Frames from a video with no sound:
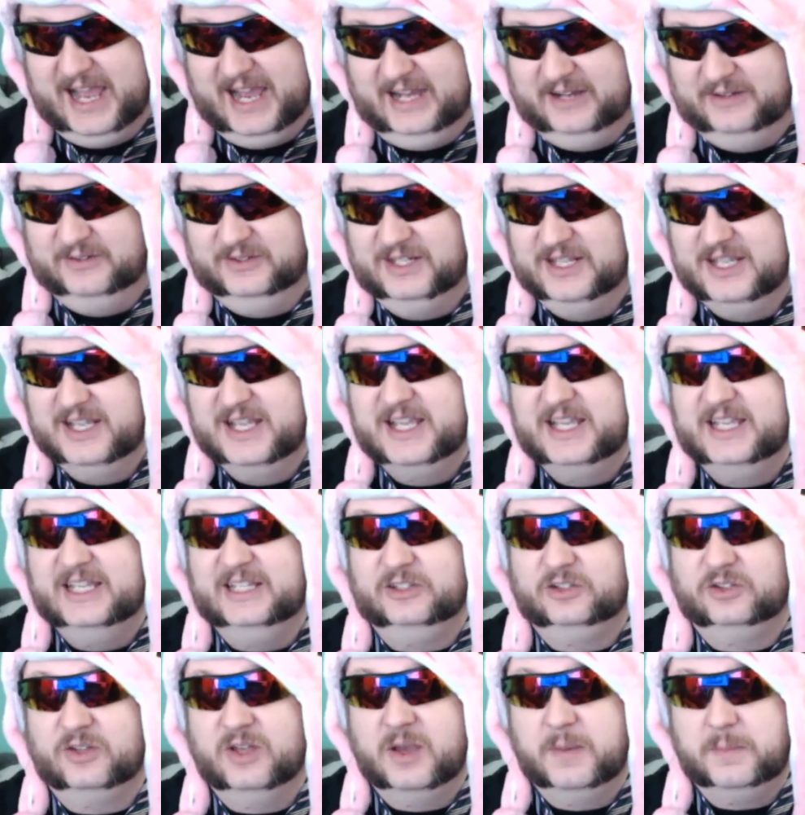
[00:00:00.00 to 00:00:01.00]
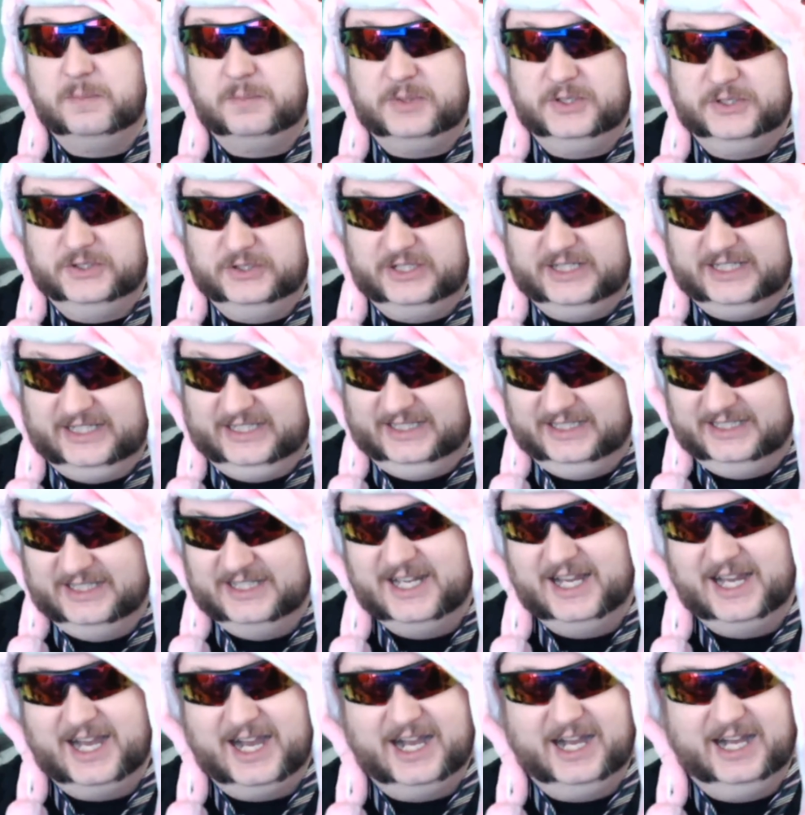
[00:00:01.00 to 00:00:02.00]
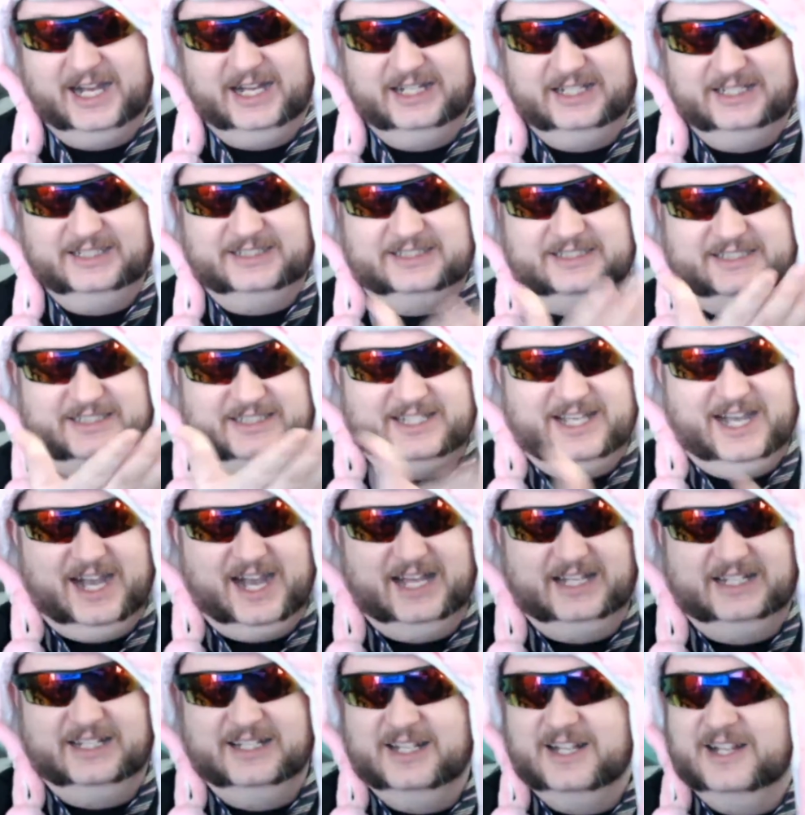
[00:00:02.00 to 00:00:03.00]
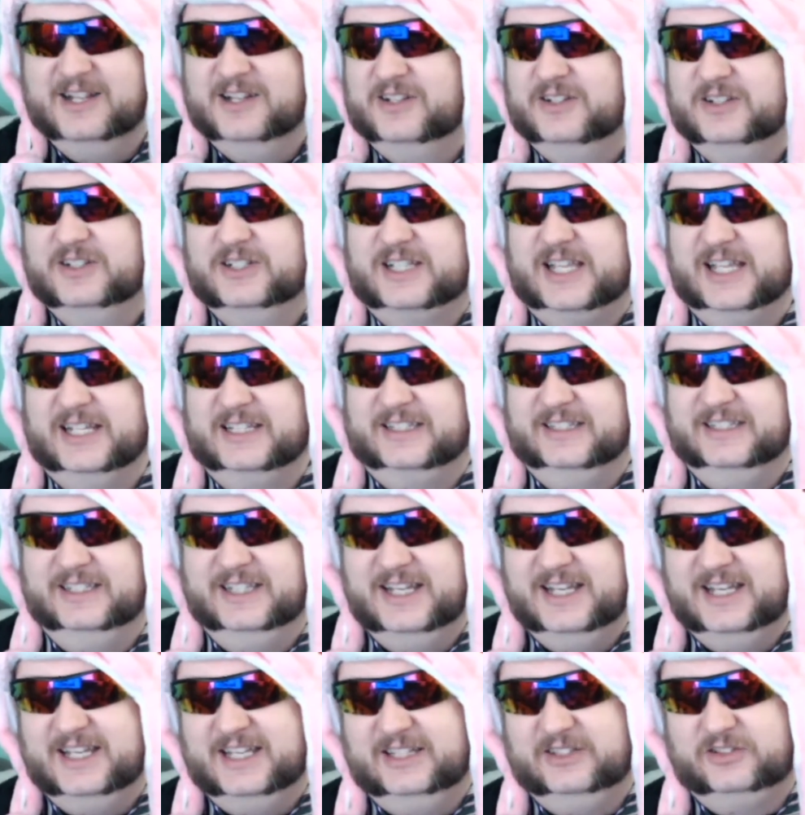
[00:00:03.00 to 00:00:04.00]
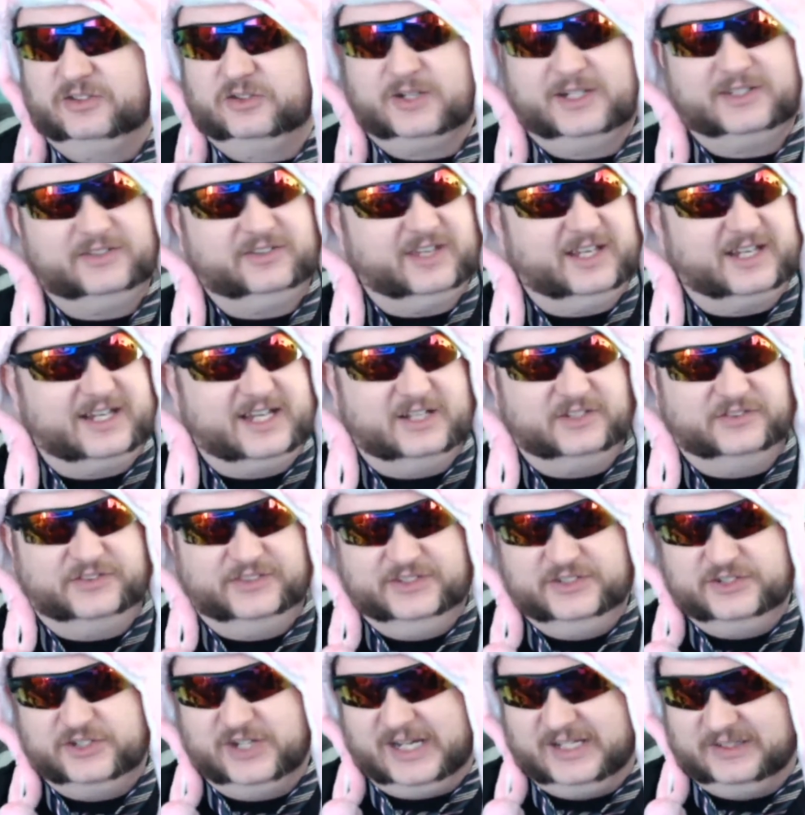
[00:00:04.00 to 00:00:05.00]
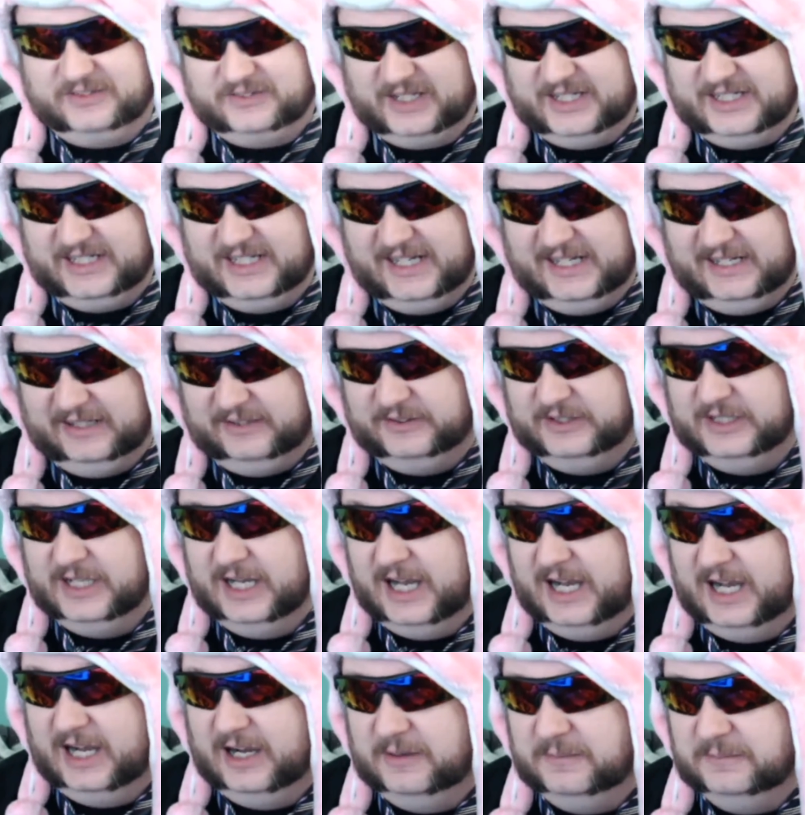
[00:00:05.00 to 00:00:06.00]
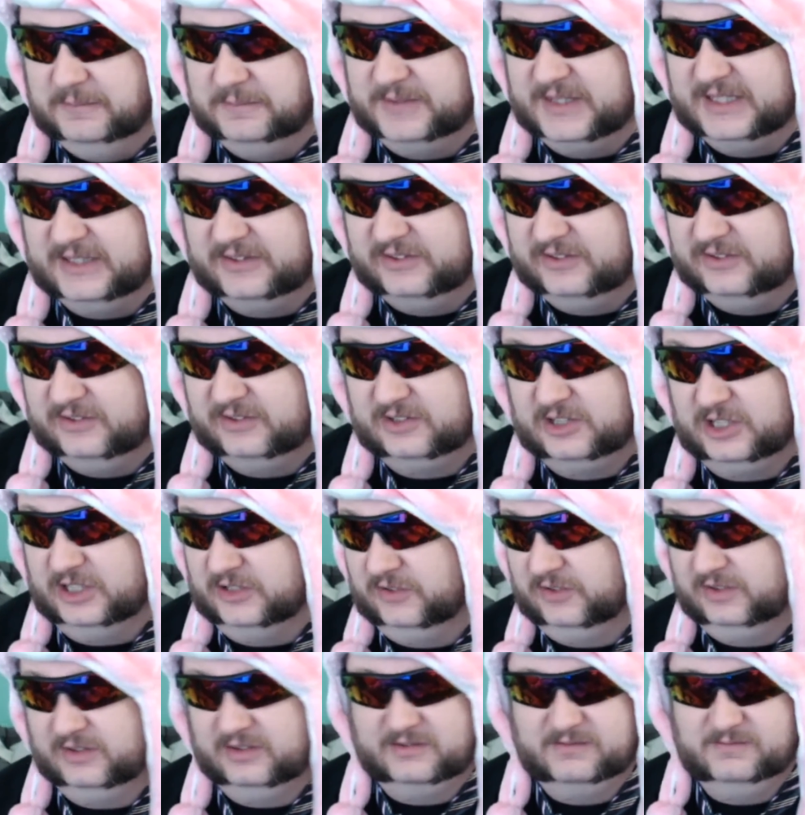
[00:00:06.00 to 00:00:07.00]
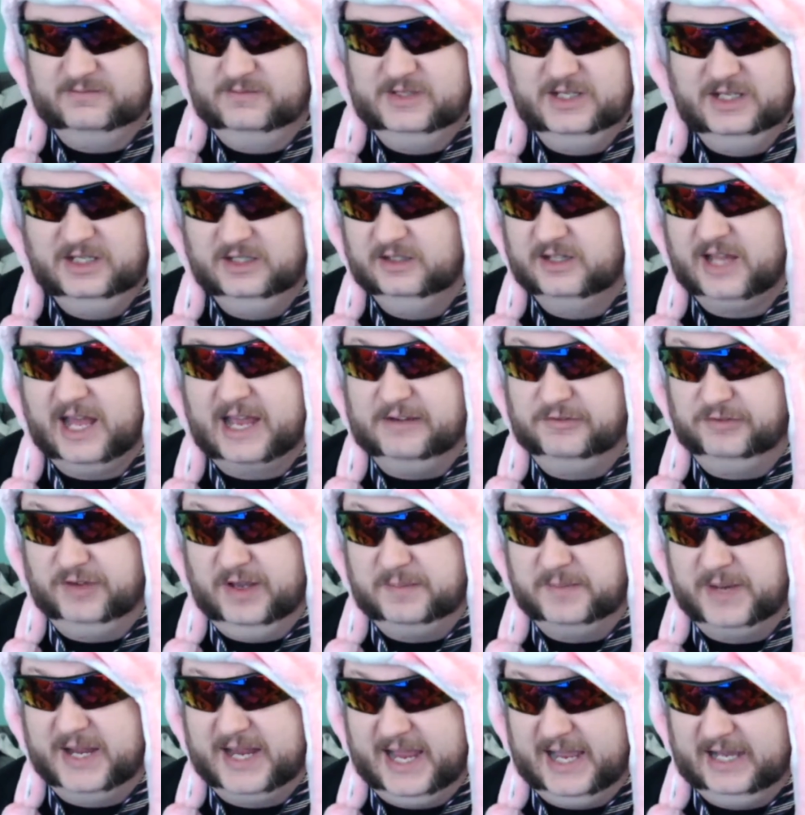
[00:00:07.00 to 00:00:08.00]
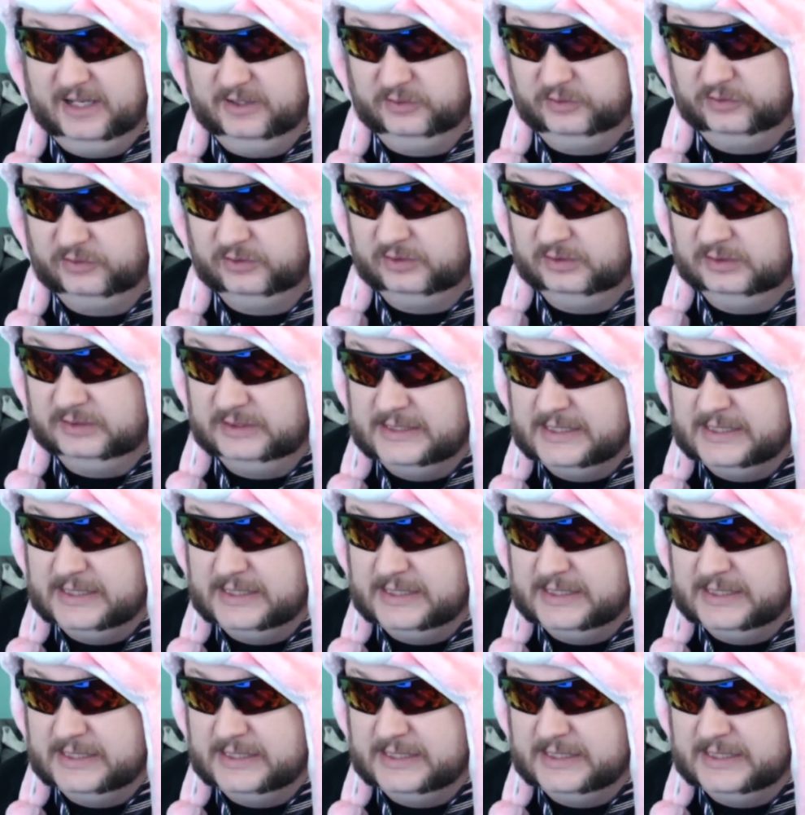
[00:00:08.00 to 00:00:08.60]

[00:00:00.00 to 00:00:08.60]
out his beauty. God, look at he's dressed like Elton John right now. This is just life at my house.